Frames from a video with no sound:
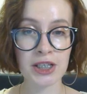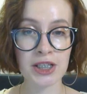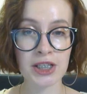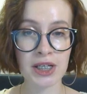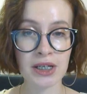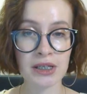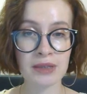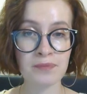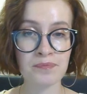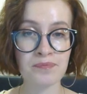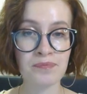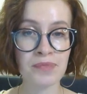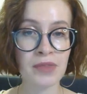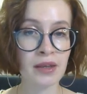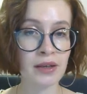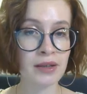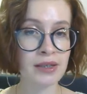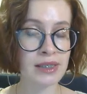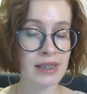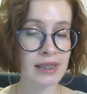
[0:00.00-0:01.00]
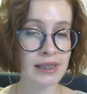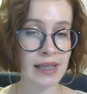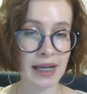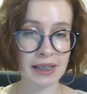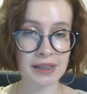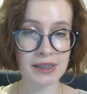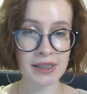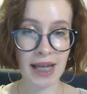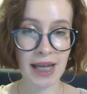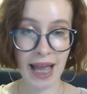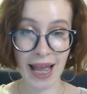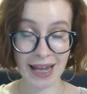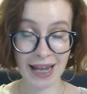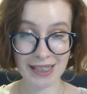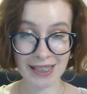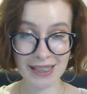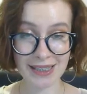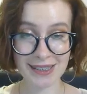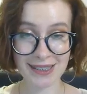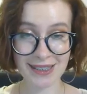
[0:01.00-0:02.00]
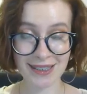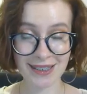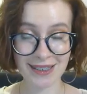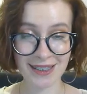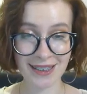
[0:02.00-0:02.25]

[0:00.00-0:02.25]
action. Select edit.